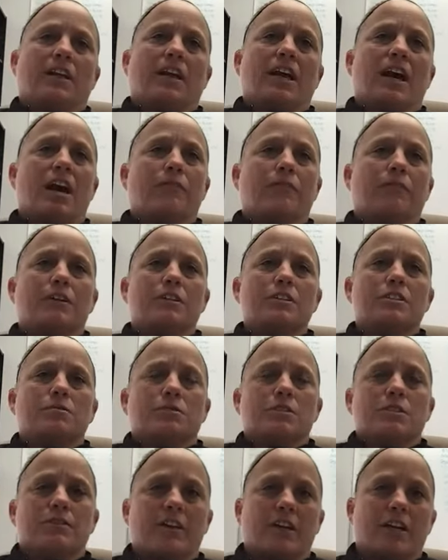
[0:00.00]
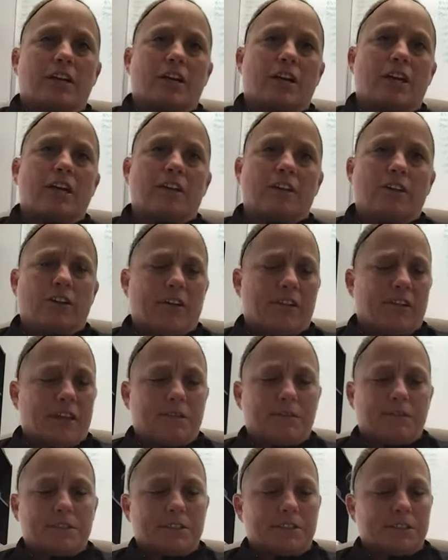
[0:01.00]
conference was very, you know, I think
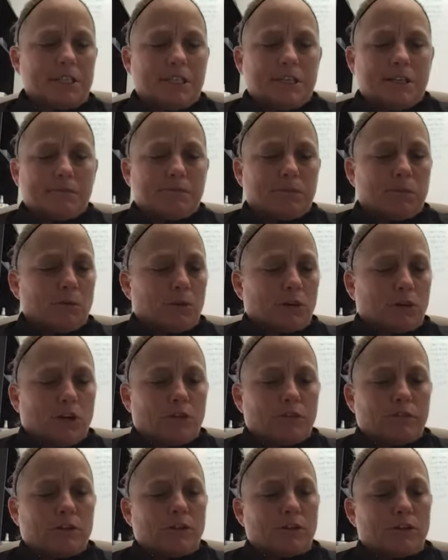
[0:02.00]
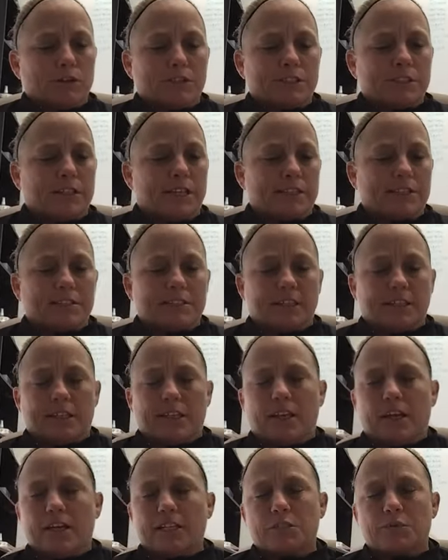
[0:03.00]
it was Florida, Gulf Coast, Stetson,
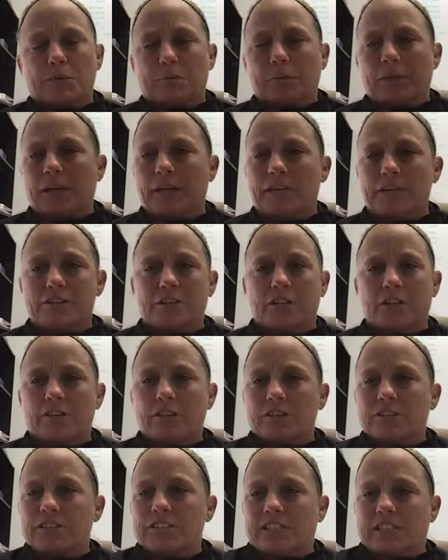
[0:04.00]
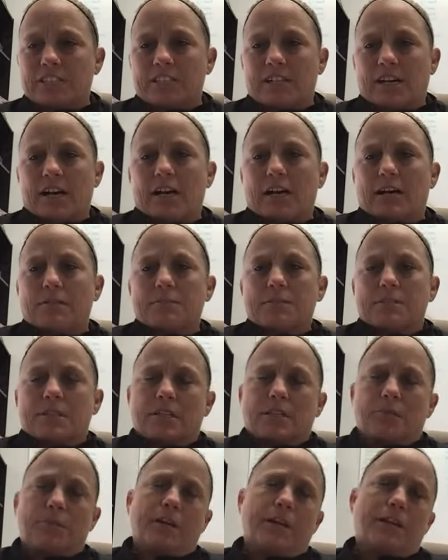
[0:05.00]
and us. We played each other 6 times, and
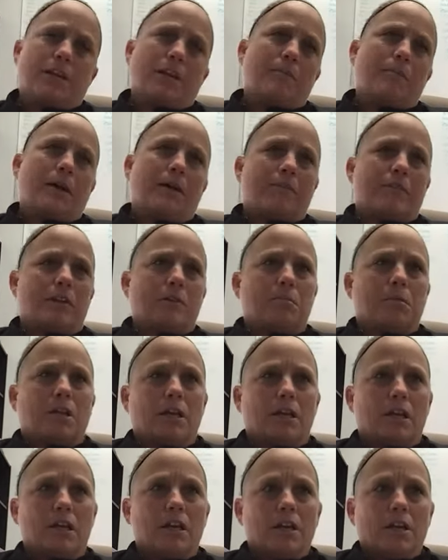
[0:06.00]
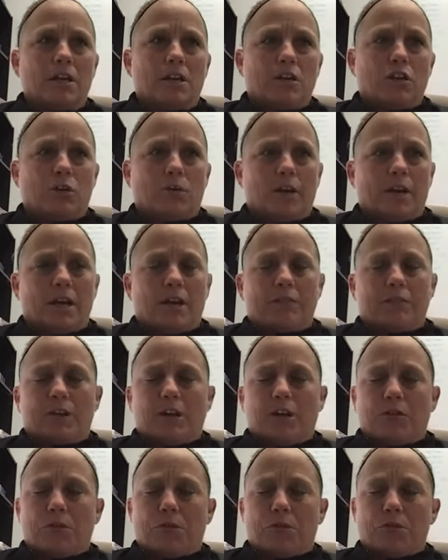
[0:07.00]
then we ended up having to play UNF
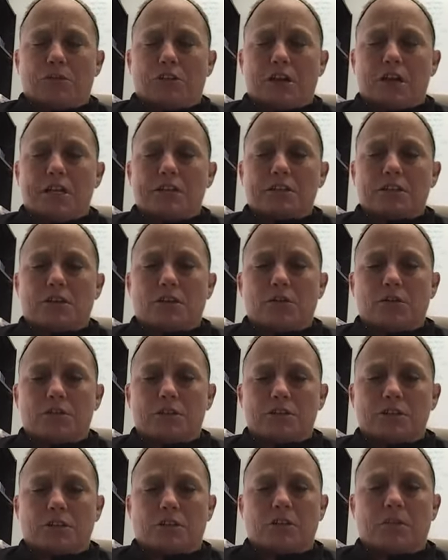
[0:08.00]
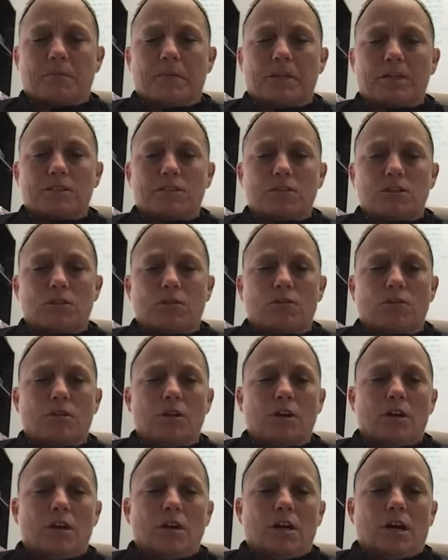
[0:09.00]
another 3 to go to the tournament. So
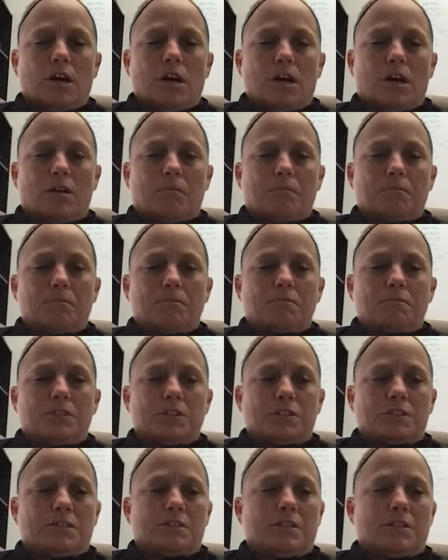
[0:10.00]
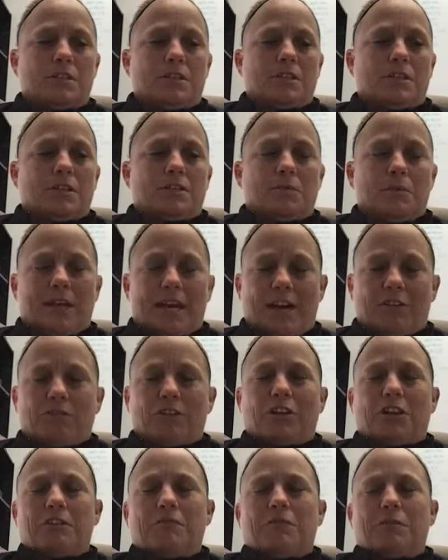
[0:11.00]
just we got
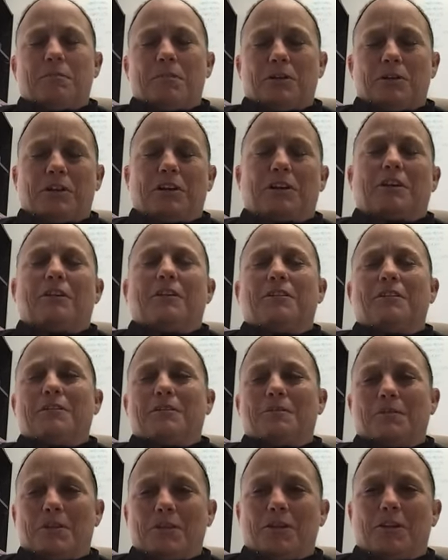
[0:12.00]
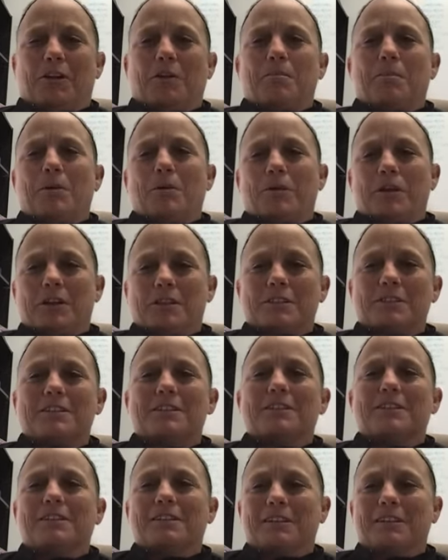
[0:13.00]
really familiar with our opponents.